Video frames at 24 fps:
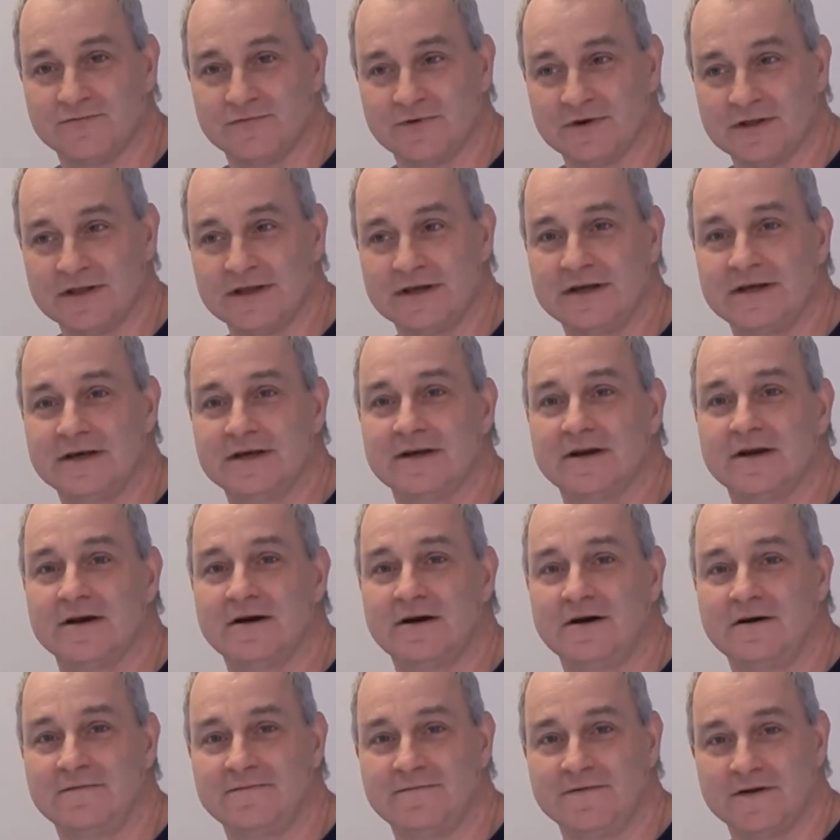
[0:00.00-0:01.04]
really get it
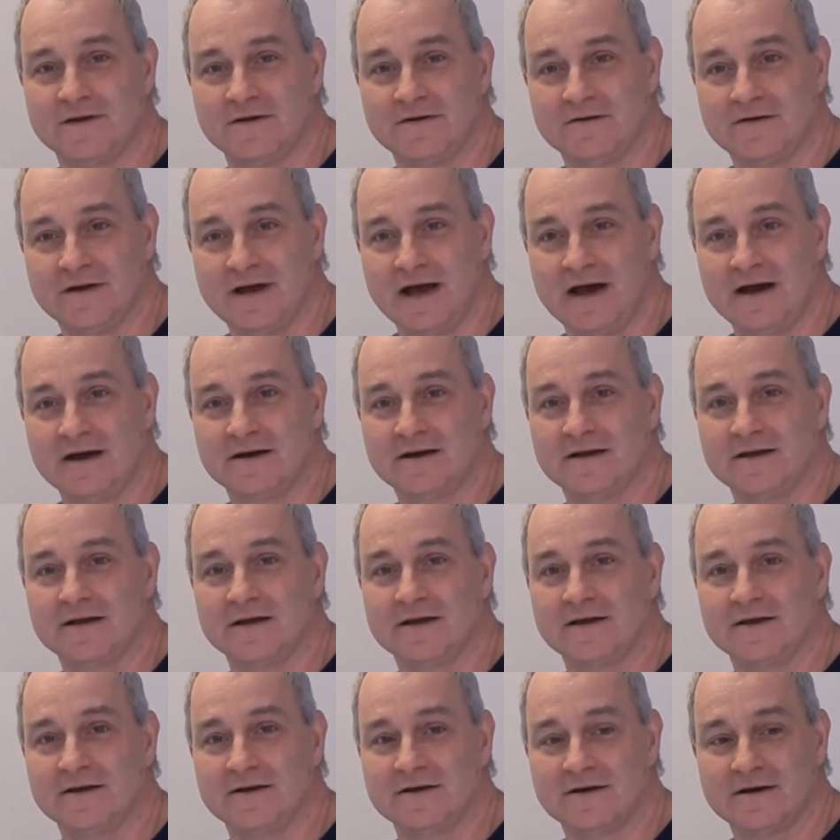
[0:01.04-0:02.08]
all figured out and
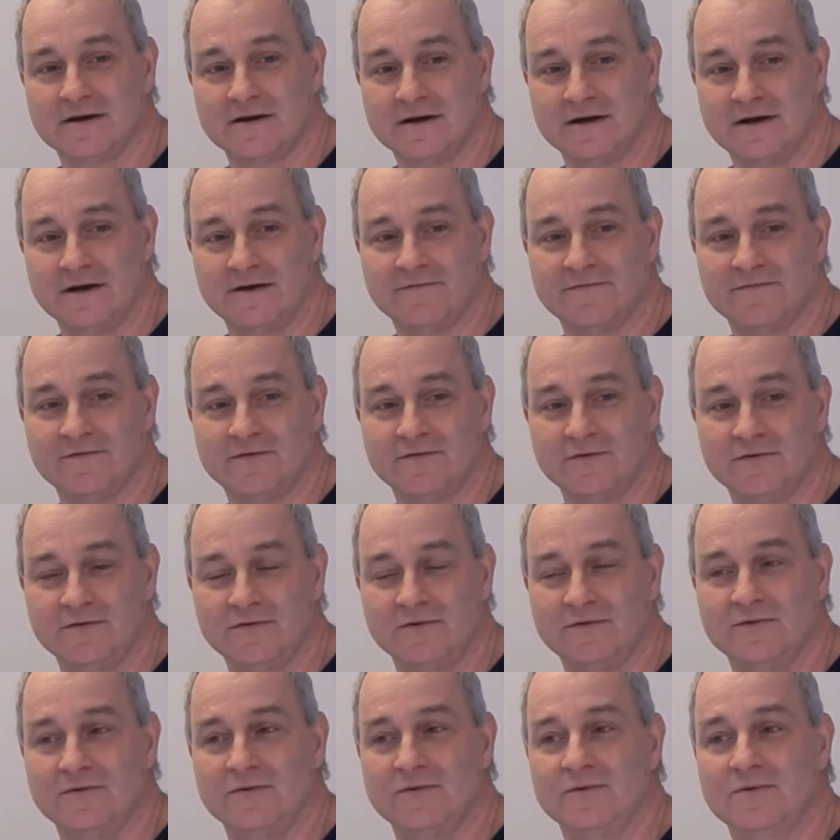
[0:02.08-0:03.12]
get good enough
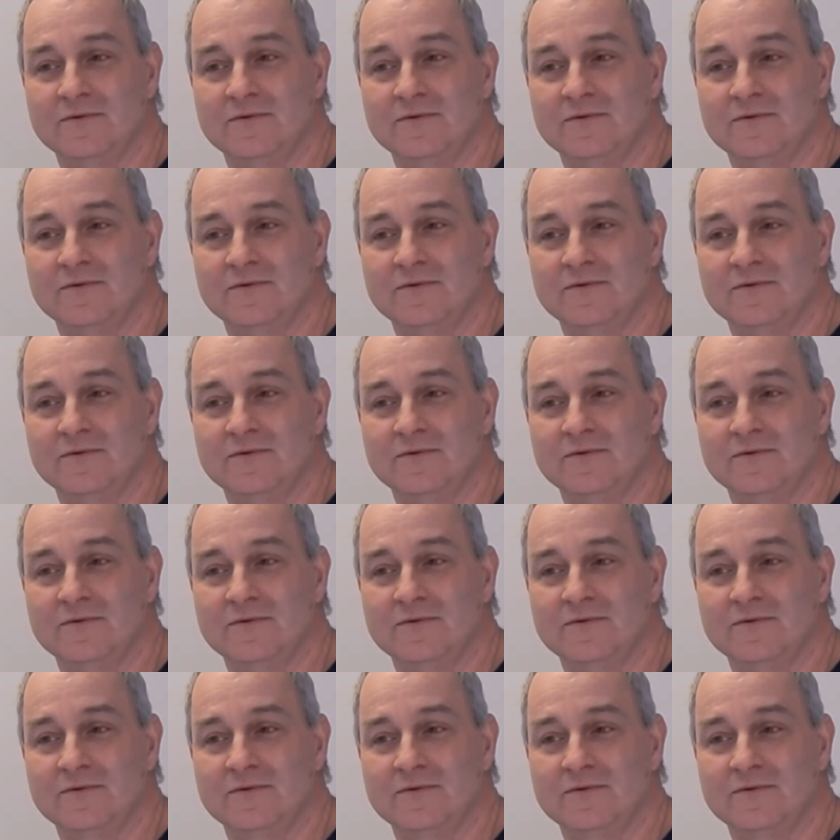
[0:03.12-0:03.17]
to